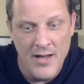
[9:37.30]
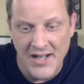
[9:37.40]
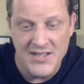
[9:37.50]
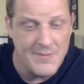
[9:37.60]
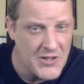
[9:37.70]

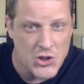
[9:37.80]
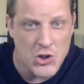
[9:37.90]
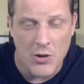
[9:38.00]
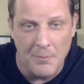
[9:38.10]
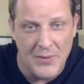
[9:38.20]
And as much as
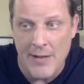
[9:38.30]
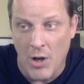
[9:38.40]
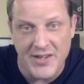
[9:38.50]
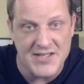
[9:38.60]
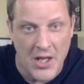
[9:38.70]
you can blame
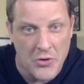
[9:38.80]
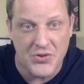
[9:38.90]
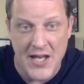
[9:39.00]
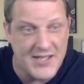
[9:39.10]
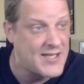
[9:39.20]
all these other
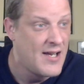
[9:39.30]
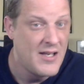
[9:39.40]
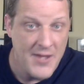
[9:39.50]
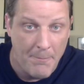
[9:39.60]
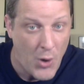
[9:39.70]
things,
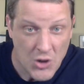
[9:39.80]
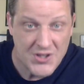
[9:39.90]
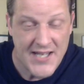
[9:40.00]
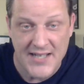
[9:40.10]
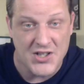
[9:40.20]
the
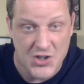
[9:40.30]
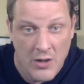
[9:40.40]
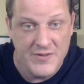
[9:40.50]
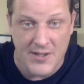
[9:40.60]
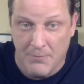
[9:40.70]
person that
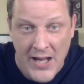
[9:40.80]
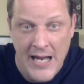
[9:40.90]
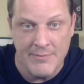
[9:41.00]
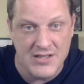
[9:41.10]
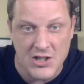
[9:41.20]
deserves the
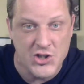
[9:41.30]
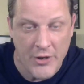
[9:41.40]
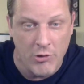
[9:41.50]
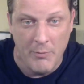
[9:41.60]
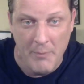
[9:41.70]
blame is the
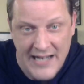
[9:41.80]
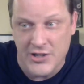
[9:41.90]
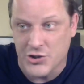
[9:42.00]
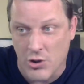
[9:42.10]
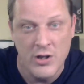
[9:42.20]
general
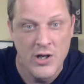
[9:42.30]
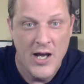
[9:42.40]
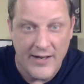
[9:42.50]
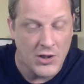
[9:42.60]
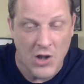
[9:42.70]
manager
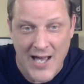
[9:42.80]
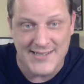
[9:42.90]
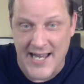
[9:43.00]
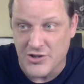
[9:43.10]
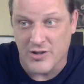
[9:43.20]
of the
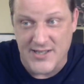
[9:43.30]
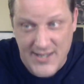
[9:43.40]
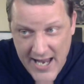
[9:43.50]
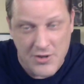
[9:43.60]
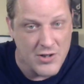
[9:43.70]
Los Angeles
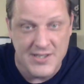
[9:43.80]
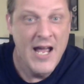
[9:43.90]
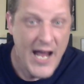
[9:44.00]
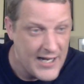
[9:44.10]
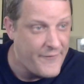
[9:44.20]
Lakers.
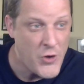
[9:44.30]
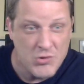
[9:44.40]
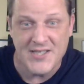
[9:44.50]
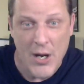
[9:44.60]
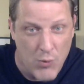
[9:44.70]
And if
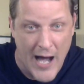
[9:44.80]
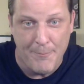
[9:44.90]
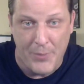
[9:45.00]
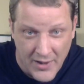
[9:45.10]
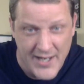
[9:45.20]
you say
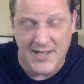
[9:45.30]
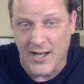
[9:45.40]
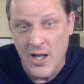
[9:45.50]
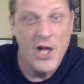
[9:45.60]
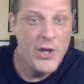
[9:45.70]
Rob
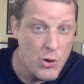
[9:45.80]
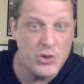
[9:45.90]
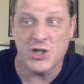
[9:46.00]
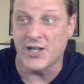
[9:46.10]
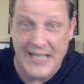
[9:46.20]
Pelinka,
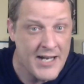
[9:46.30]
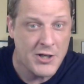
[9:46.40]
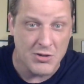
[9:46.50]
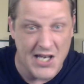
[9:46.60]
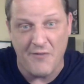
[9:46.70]
you should kick
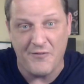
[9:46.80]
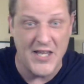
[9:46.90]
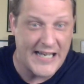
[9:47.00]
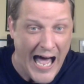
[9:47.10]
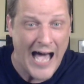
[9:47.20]
yourself in
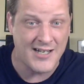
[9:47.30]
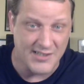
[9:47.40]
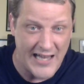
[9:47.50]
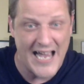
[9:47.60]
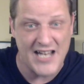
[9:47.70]
the cock
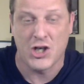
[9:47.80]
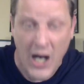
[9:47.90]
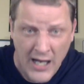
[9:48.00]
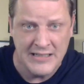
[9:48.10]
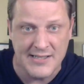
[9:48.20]
slash
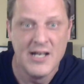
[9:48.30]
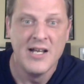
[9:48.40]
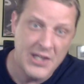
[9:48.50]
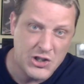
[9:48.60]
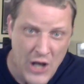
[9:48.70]
cunt.
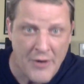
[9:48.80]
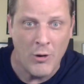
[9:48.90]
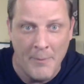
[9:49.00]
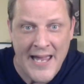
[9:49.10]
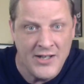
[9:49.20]
The
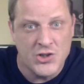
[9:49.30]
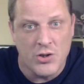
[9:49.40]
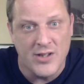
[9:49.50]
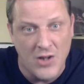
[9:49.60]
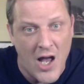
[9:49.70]
general
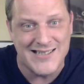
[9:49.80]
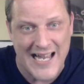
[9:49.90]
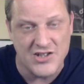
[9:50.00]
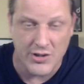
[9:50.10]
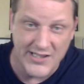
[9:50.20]
manager of the Los
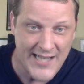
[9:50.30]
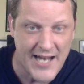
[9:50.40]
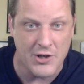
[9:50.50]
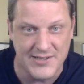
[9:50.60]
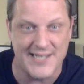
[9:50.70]
Angeles
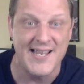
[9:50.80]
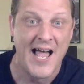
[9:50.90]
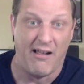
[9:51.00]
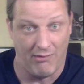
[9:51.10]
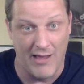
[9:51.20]
Lakers is
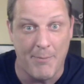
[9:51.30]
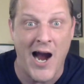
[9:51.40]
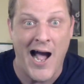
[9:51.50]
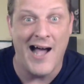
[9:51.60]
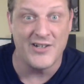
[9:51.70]

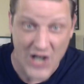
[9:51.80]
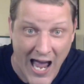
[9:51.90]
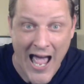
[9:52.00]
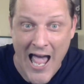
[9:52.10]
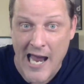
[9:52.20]
LeBron
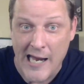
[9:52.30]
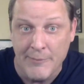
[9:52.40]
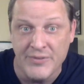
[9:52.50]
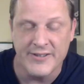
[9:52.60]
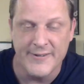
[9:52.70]

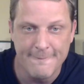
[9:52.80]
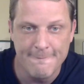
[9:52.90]
James.